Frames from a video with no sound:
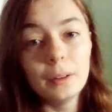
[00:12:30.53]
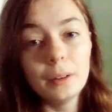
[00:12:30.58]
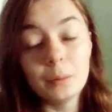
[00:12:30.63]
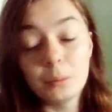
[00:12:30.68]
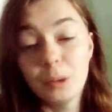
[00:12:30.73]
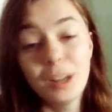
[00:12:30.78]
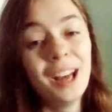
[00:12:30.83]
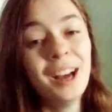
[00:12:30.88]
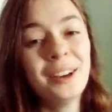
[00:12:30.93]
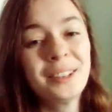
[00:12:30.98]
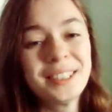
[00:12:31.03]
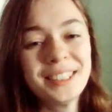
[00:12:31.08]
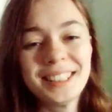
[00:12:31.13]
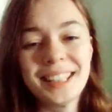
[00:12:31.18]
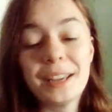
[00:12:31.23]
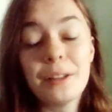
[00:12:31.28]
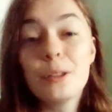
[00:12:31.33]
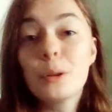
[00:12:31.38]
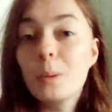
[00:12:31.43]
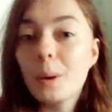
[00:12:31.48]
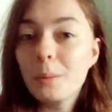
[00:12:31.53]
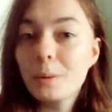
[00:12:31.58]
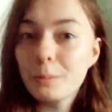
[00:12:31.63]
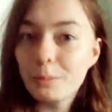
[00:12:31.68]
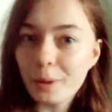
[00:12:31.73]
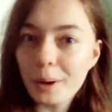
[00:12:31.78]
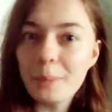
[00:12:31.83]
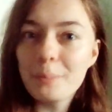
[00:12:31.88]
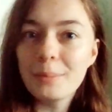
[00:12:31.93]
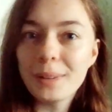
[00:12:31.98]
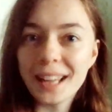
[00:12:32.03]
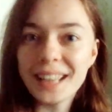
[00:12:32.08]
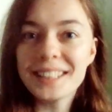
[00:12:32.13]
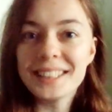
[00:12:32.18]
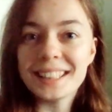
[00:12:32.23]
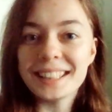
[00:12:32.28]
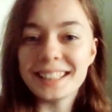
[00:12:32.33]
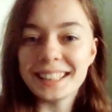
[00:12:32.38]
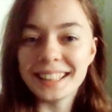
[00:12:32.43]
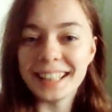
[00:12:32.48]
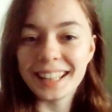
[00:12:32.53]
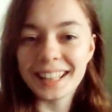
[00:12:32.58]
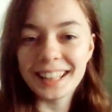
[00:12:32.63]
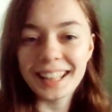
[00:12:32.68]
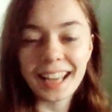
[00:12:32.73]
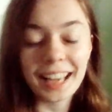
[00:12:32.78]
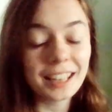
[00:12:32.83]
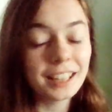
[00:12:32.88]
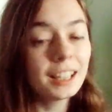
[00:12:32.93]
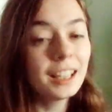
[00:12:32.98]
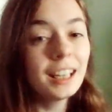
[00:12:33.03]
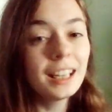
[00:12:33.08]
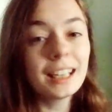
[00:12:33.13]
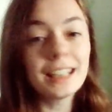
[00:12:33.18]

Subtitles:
Like you say, the one with Brian Blessed in at the end.